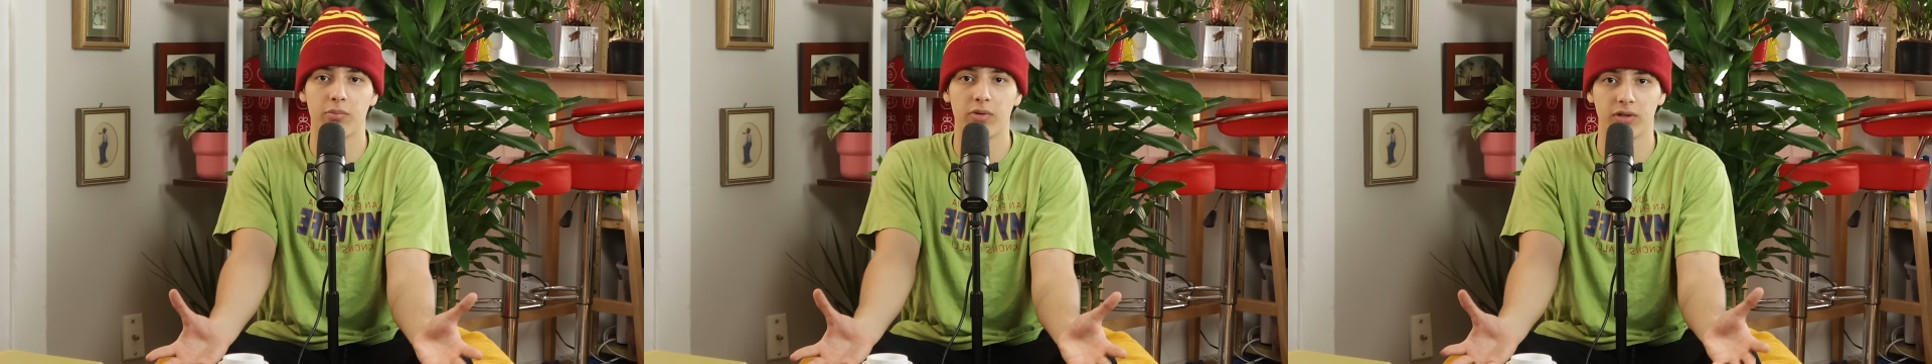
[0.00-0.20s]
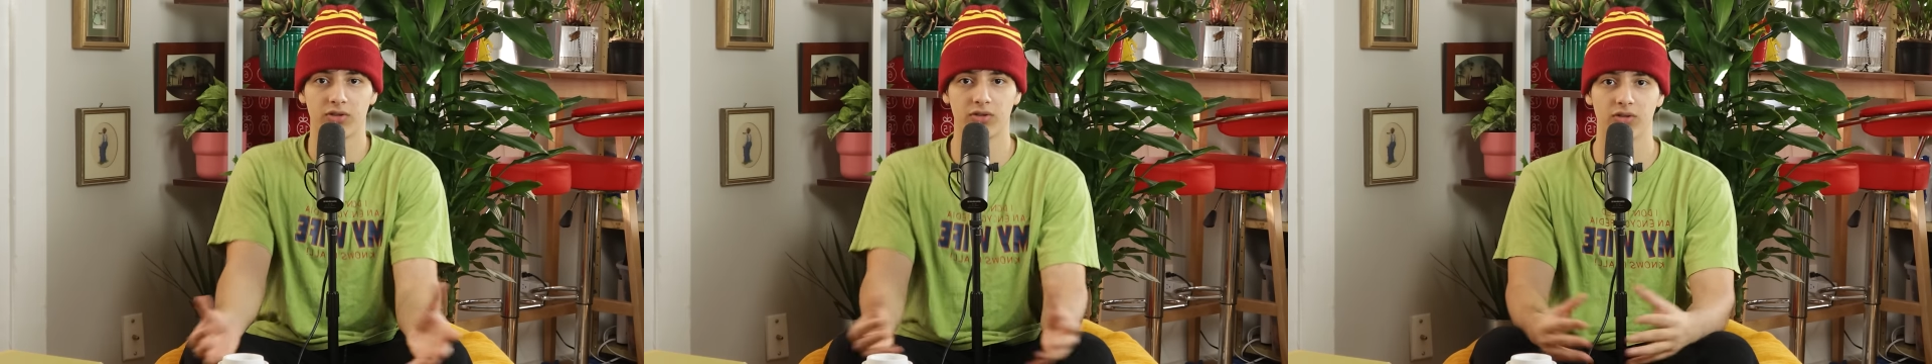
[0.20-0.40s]

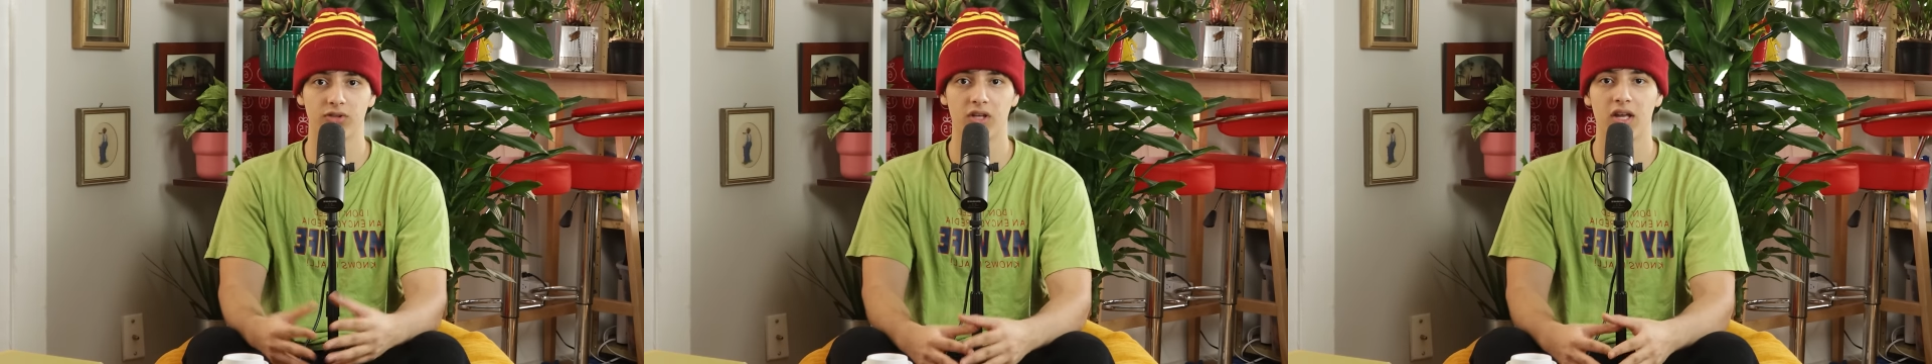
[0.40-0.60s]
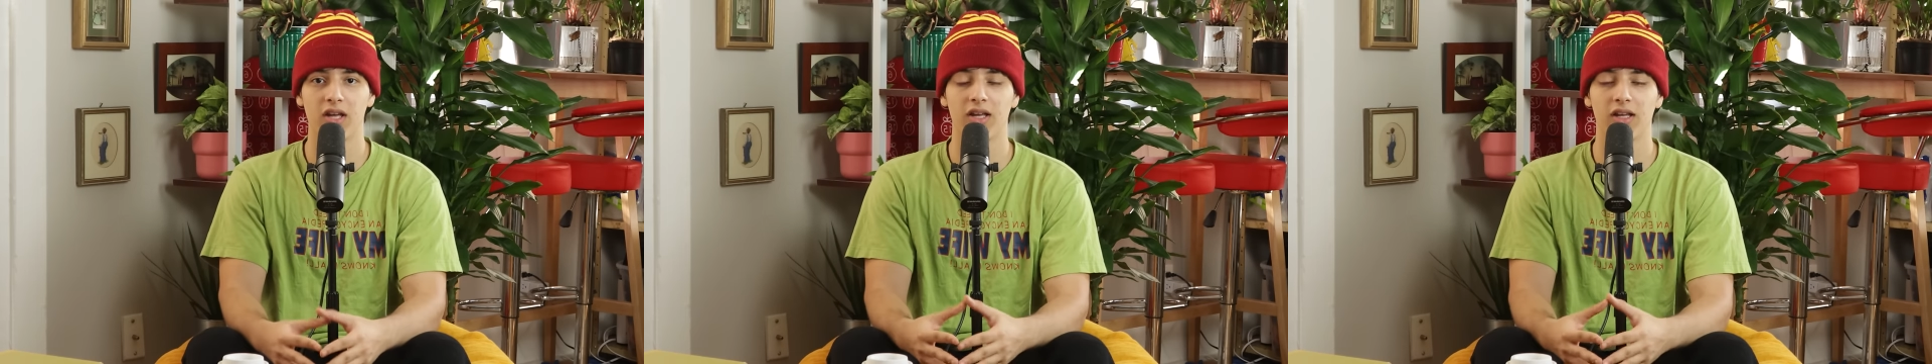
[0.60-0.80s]

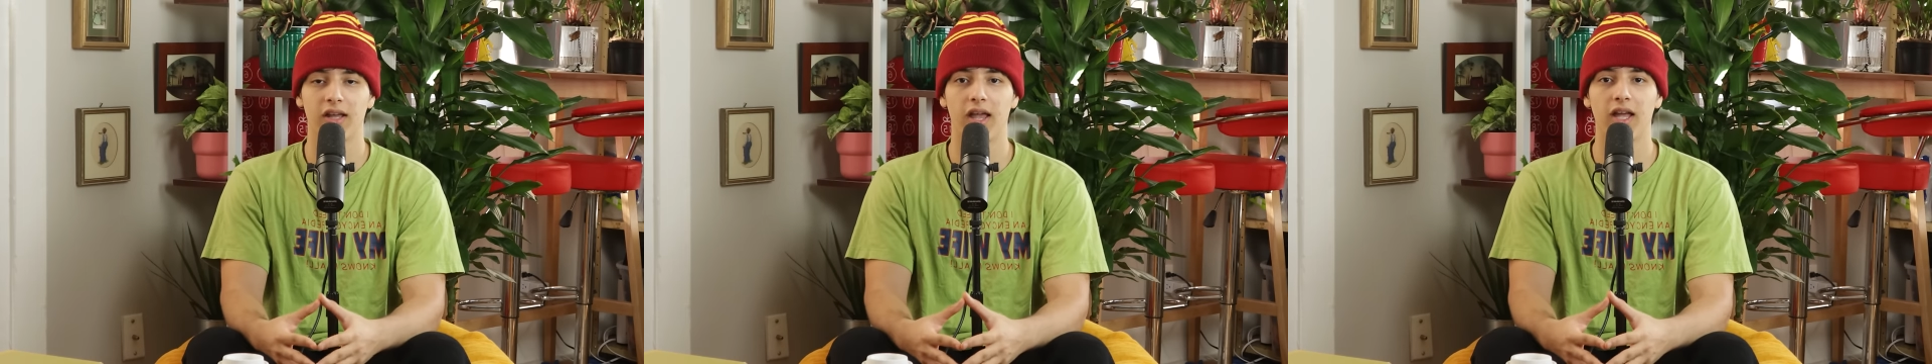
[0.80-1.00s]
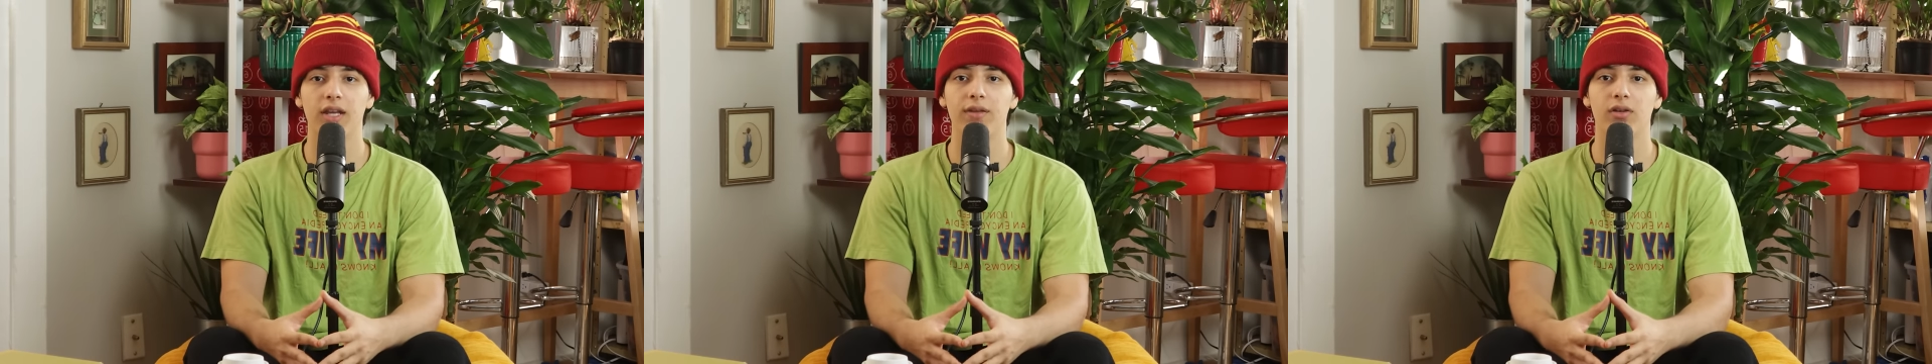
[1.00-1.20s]
presence.
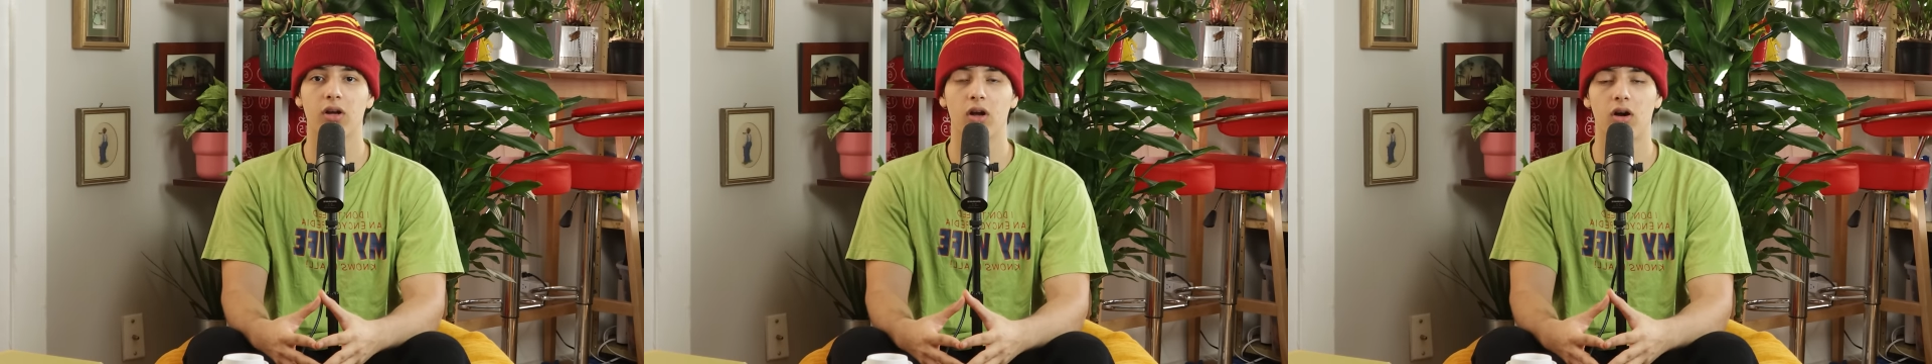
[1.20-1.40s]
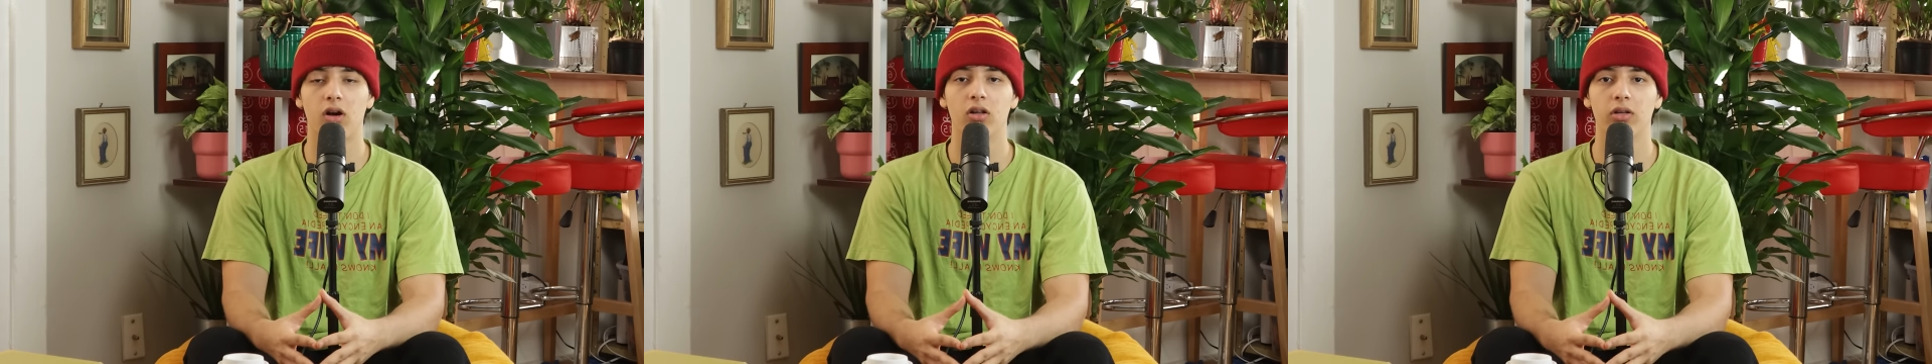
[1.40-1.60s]
Can't even
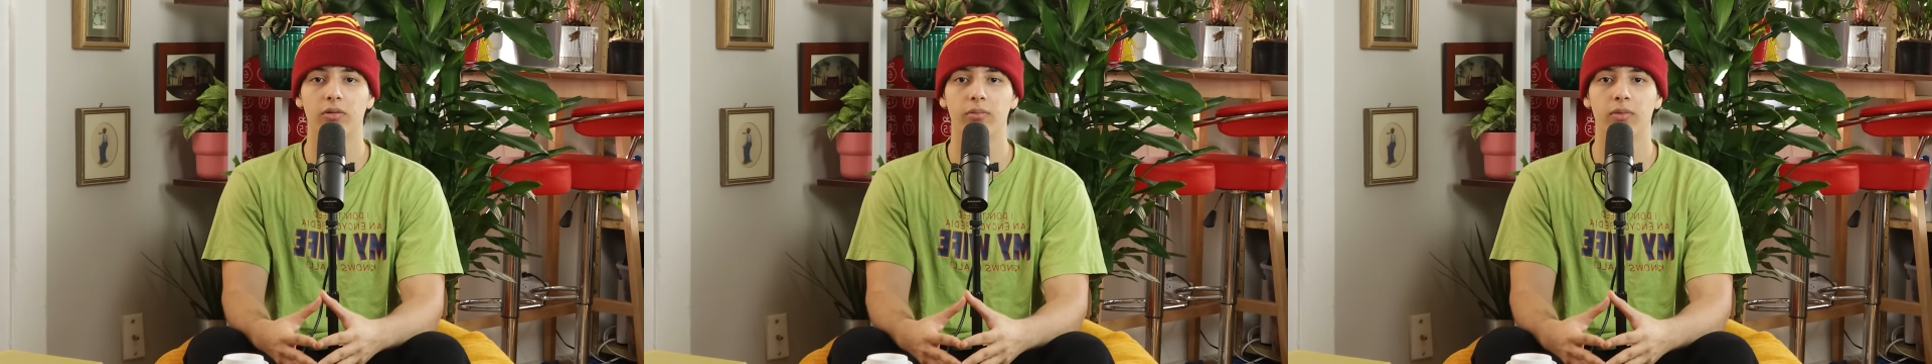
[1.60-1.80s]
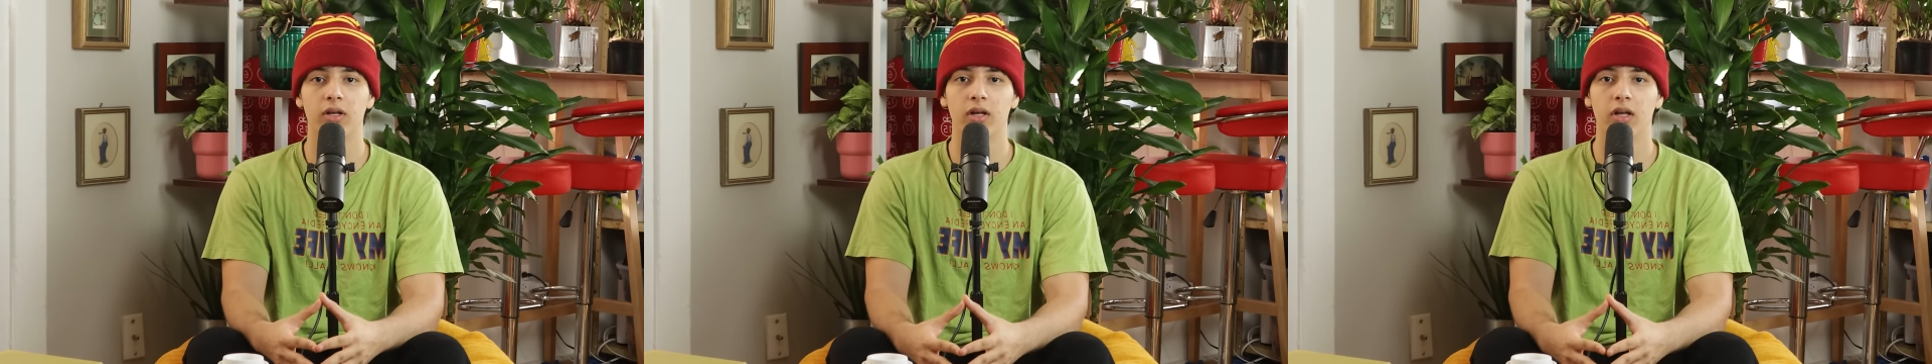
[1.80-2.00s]
call
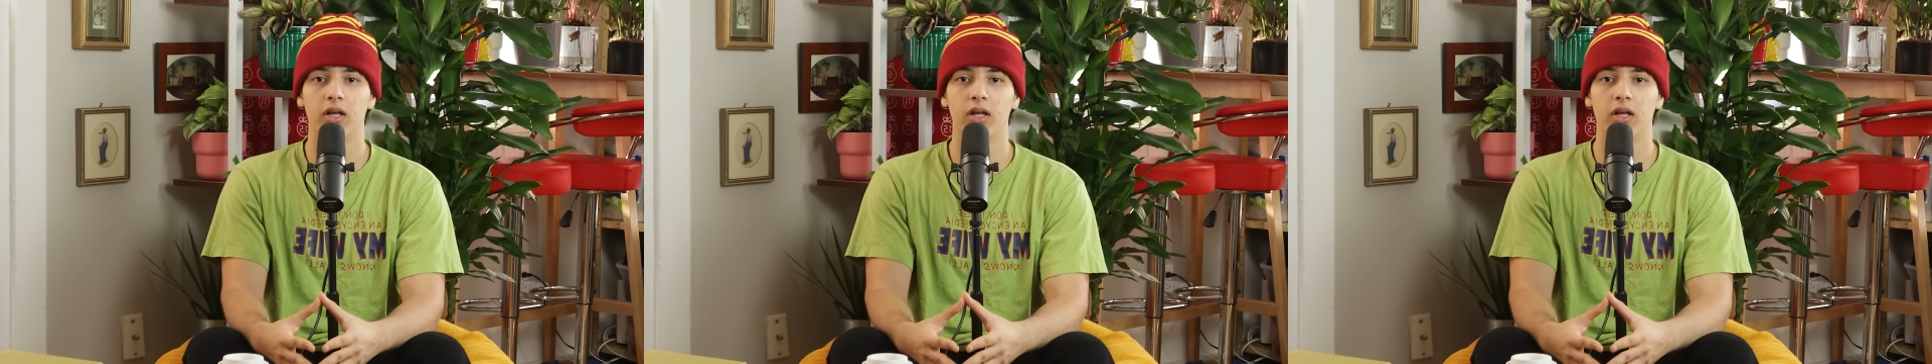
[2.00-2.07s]
him.